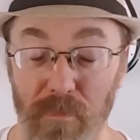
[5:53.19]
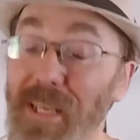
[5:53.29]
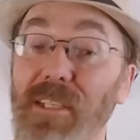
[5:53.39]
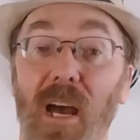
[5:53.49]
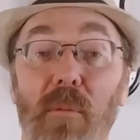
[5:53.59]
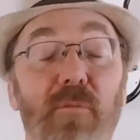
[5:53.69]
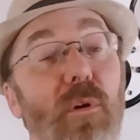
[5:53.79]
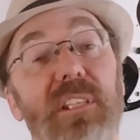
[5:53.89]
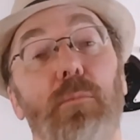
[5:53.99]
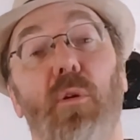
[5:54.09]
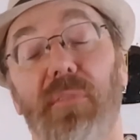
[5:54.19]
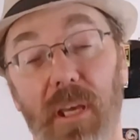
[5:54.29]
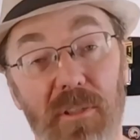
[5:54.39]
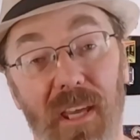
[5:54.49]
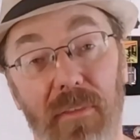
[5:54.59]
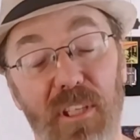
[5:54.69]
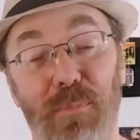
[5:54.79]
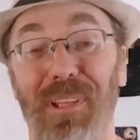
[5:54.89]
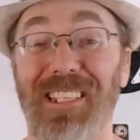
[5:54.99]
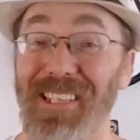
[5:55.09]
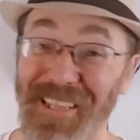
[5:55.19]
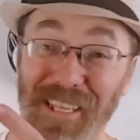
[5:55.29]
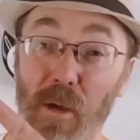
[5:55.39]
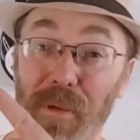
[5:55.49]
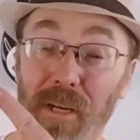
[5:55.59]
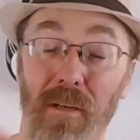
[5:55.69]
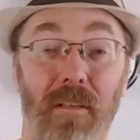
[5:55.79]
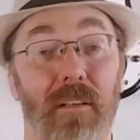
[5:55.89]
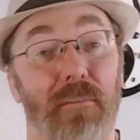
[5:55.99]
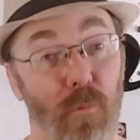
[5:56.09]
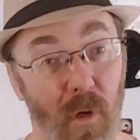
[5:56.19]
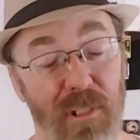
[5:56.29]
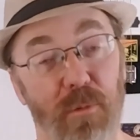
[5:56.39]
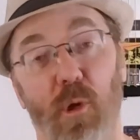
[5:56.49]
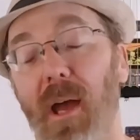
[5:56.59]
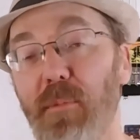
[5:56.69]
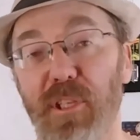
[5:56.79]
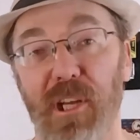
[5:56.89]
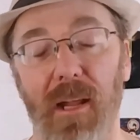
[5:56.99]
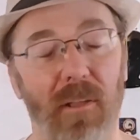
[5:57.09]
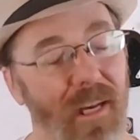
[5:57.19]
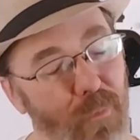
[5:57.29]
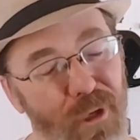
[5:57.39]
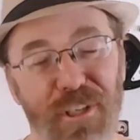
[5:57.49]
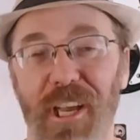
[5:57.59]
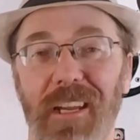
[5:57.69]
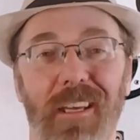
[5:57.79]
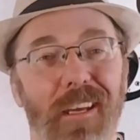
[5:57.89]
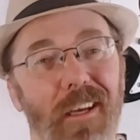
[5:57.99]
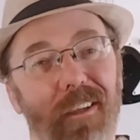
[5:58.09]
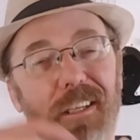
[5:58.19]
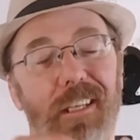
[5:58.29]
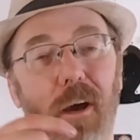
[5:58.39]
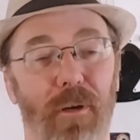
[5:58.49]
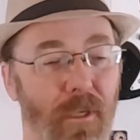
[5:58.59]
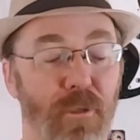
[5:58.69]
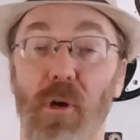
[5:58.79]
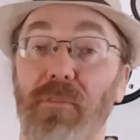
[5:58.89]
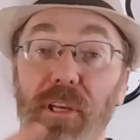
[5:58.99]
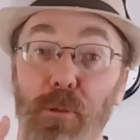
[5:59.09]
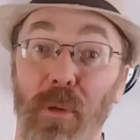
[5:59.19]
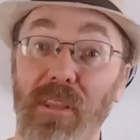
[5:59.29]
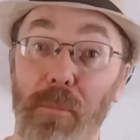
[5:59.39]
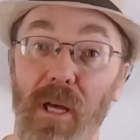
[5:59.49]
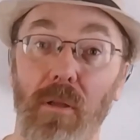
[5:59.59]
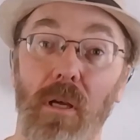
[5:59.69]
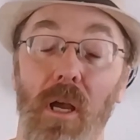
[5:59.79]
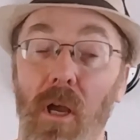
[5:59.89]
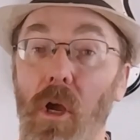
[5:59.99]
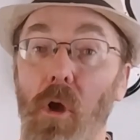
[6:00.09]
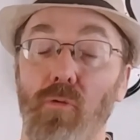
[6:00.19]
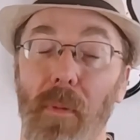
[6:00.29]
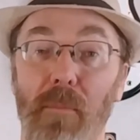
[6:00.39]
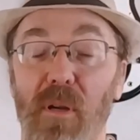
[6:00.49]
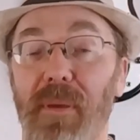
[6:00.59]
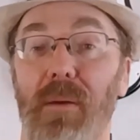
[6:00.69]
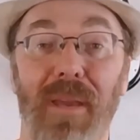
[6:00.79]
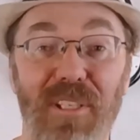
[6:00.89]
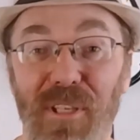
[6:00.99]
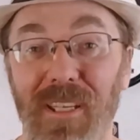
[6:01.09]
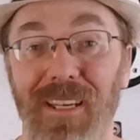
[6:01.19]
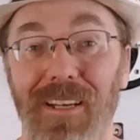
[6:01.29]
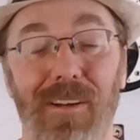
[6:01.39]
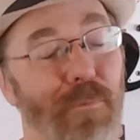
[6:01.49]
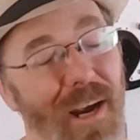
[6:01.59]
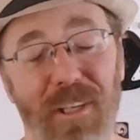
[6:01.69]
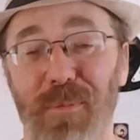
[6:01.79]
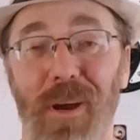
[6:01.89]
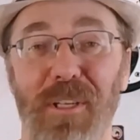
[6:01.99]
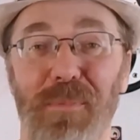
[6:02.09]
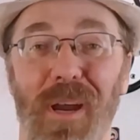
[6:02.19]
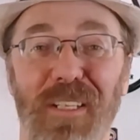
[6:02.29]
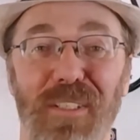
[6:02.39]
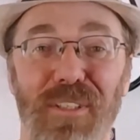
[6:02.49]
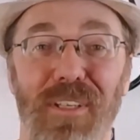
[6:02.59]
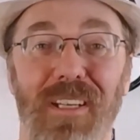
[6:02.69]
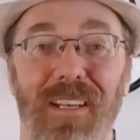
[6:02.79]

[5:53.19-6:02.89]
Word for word: In the meantime, if you want to see more videos like this, please click up here. If you want to subscribe to the channel, I'd appreciate it. Click down here and don't forget to ring the bell. Remember to be amazing, Practice, practice, practice.